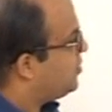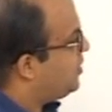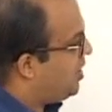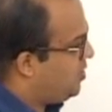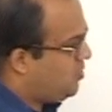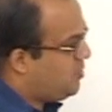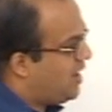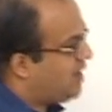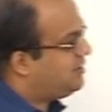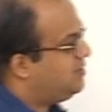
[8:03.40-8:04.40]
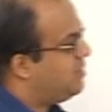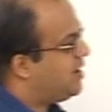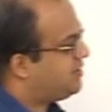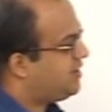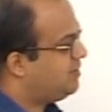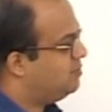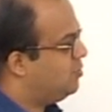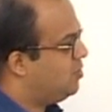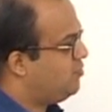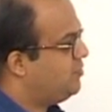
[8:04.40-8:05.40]
So now, as the masses
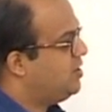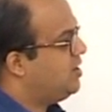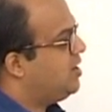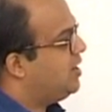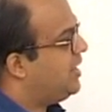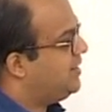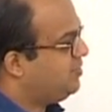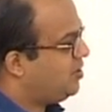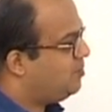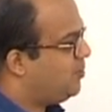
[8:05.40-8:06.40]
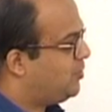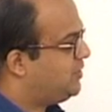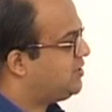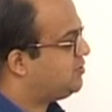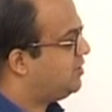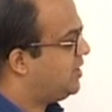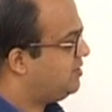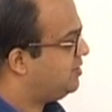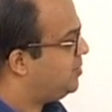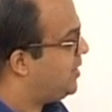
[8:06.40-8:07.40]
move, length of both the
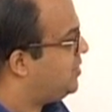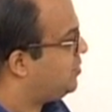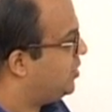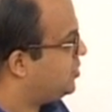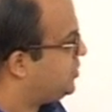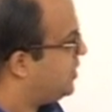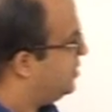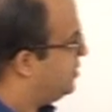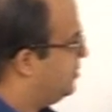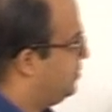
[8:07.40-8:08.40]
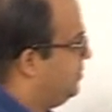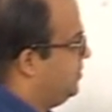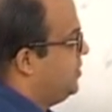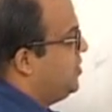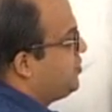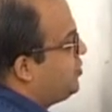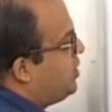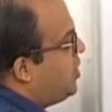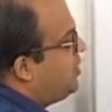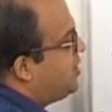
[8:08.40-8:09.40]
strings remain constant.
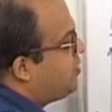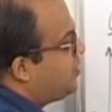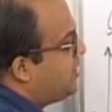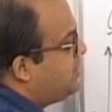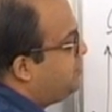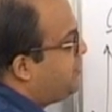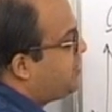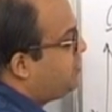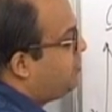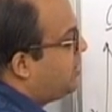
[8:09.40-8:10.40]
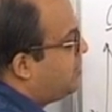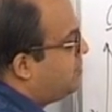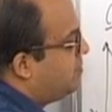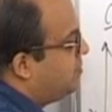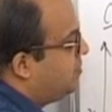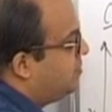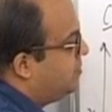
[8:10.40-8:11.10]
So now let us look at the first string.